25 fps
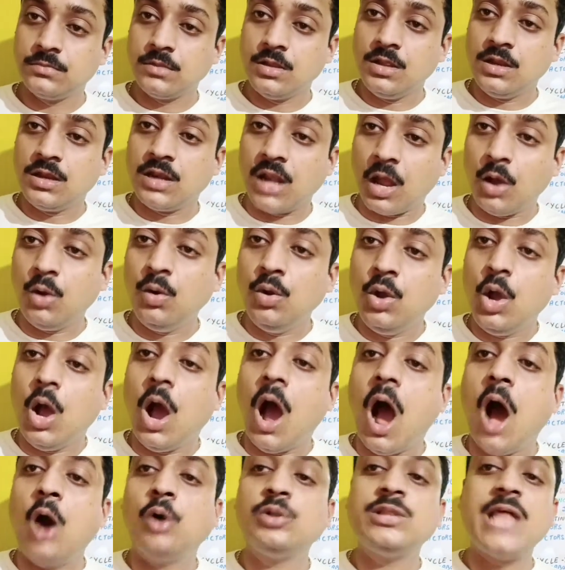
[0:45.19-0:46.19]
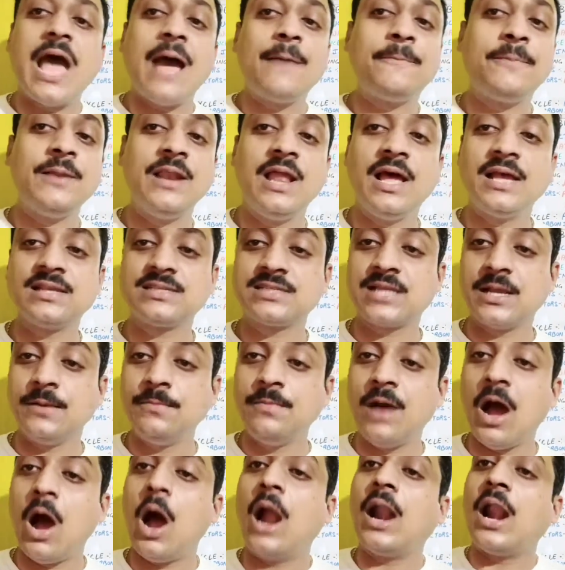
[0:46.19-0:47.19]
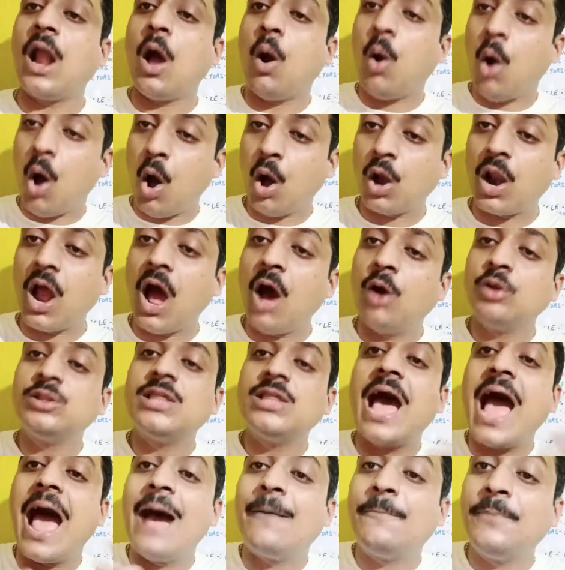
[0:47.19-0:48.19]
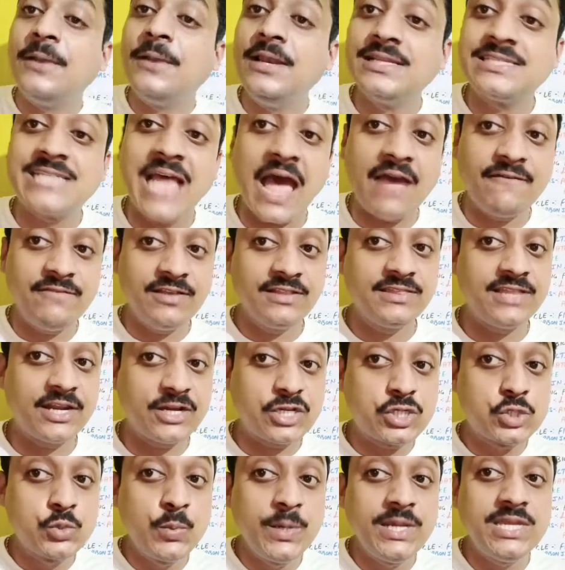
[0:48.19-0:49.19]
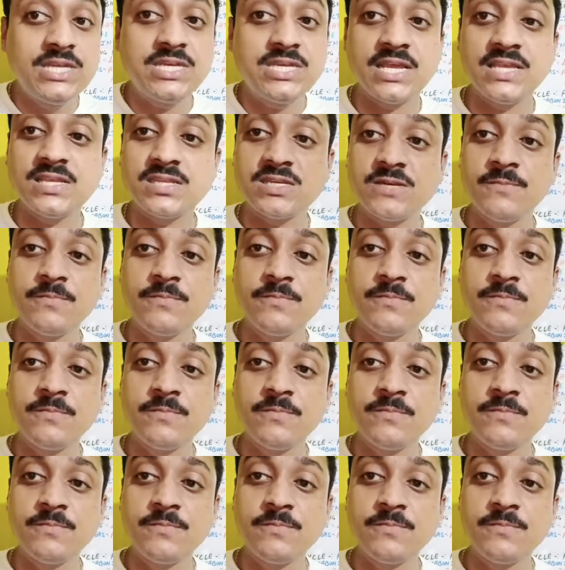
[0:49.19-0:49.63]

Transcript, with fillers: now how the apple has come and or how the apple is having that sweet taste